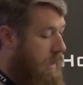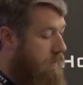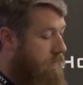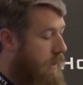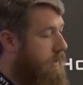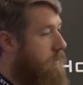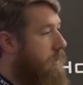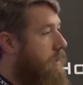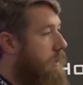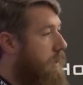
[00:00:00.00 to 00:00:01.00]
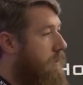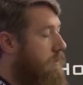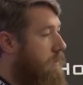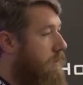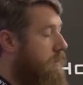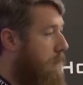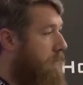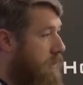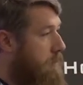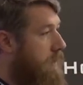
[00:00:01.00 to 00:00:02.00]
event is, it
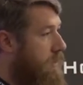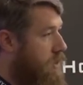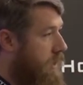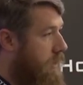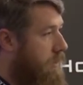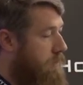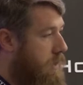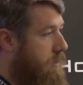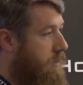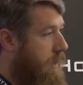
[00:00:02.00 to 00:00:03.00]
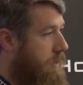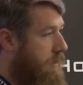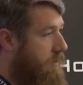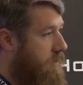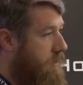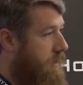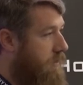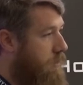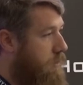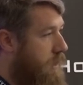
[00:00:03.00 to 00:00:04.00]
comes to me as a JSON object that I deserialize
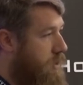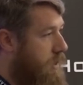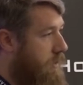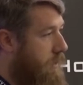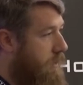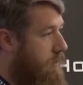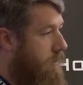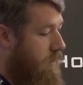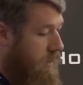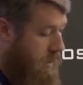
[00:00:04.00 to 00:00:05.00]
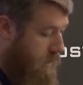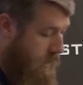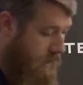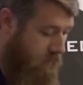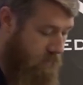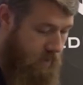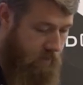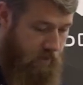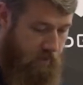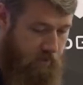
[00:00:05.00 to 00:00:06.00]
oh. into a dictionary. Uh, it's,
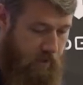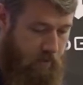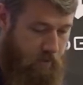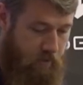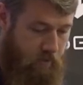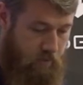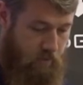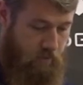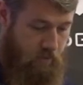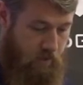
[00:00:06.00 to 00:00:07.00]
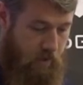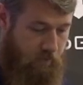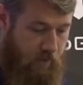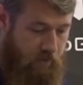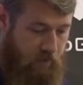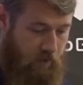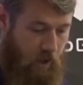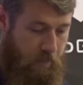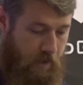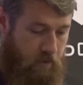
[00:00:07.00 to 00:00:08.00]
it's this thing. The events that
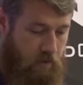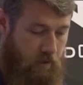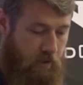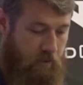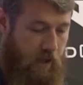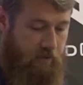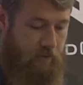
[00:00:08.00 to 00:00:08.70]
come in is last